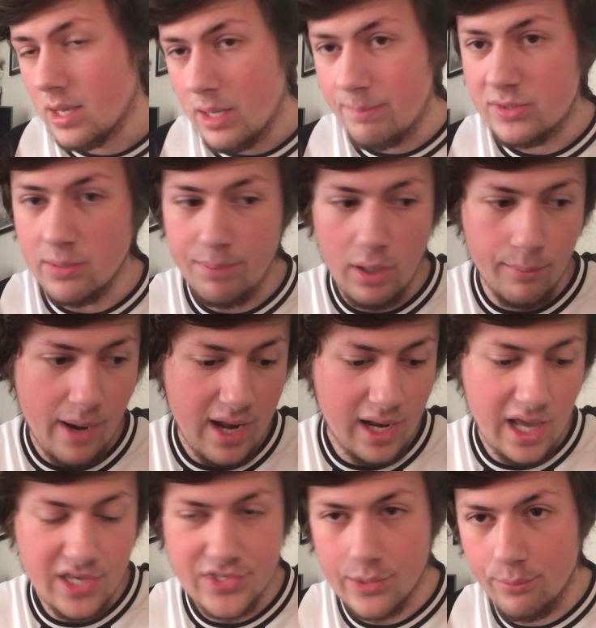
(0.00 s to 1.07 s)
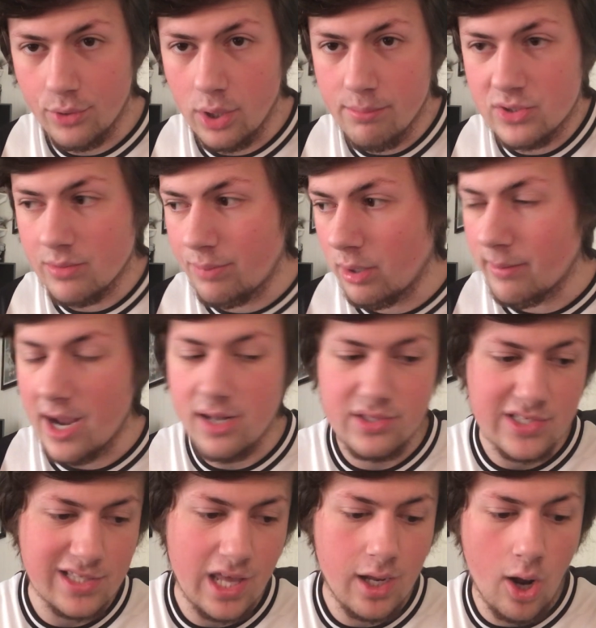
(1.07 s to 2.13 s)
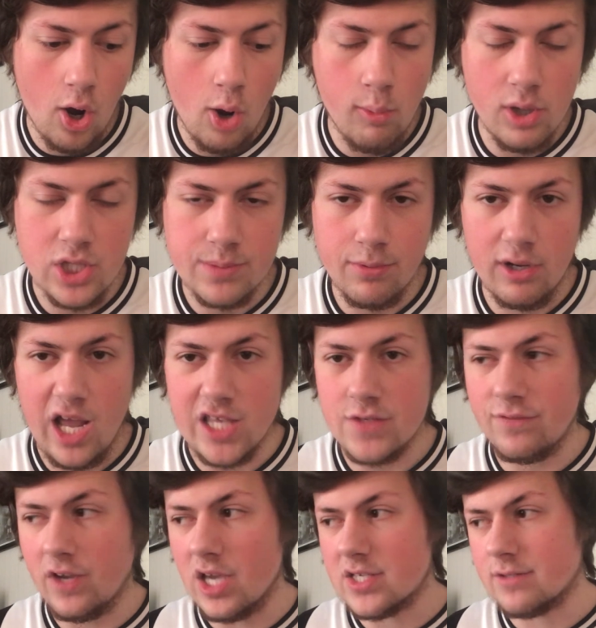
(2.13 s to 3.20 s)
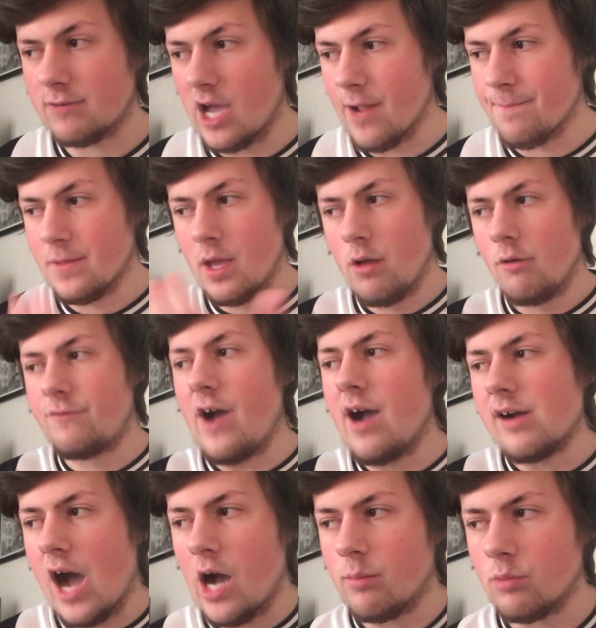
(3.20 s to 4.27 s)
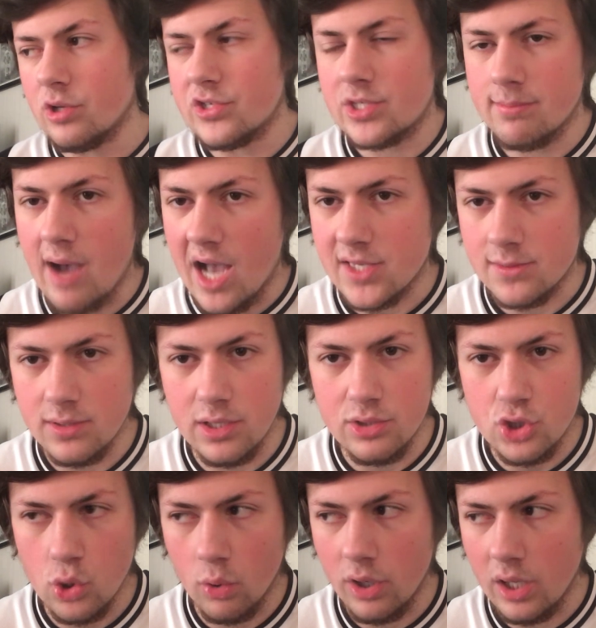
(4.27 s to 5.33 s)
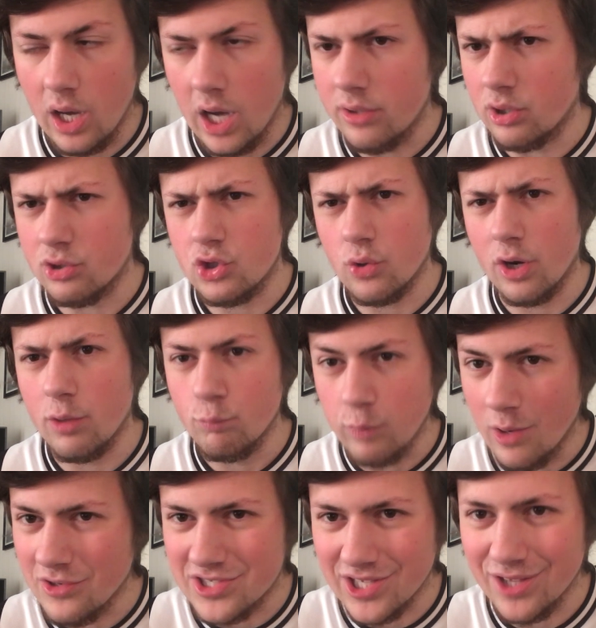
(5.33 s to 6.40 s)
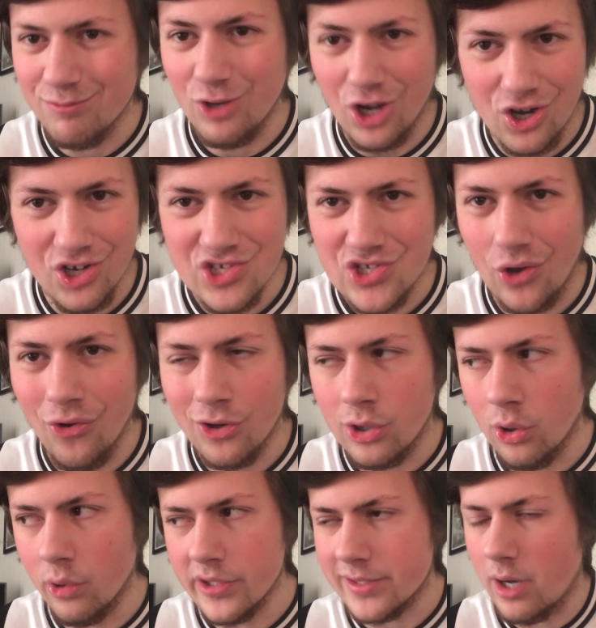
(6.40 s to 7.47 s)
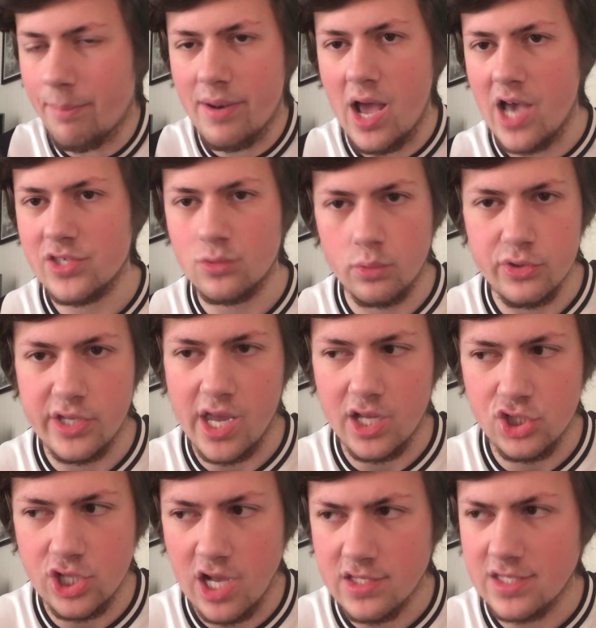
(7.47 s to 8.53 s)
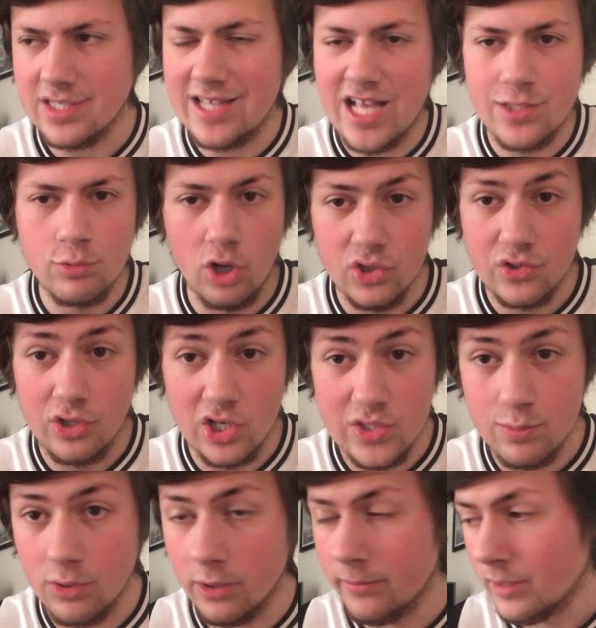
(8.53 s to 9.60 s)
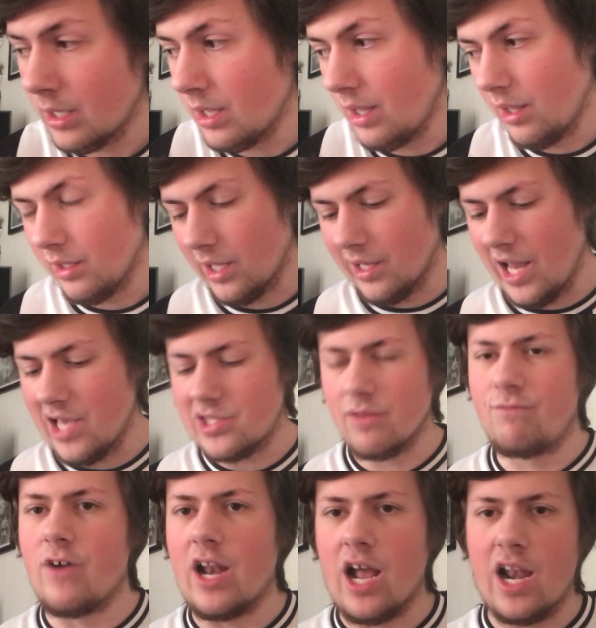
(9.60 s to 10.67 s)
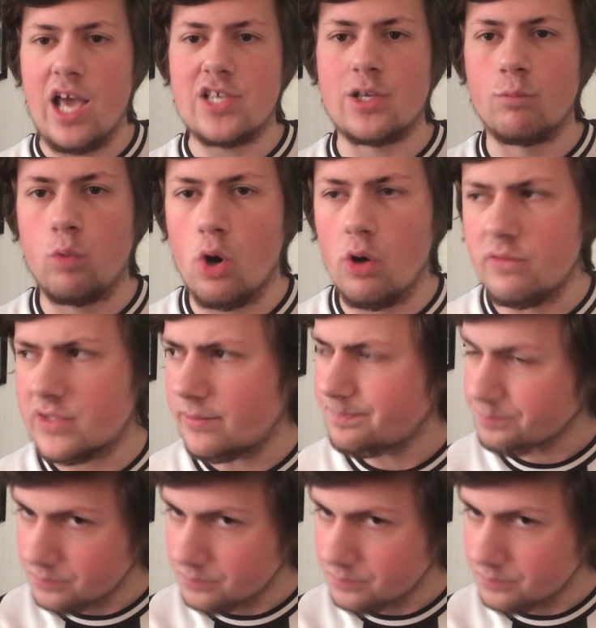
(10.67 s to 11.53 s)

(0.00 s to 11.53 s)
Some people might like some of them, some people might dislike our ones, but let's face it, right? Without Aaron St-Maximin and Wilson, we're not going to score goals. Our players don't take chances, that's what costs us. Get likes of Villa, likes of Wolves.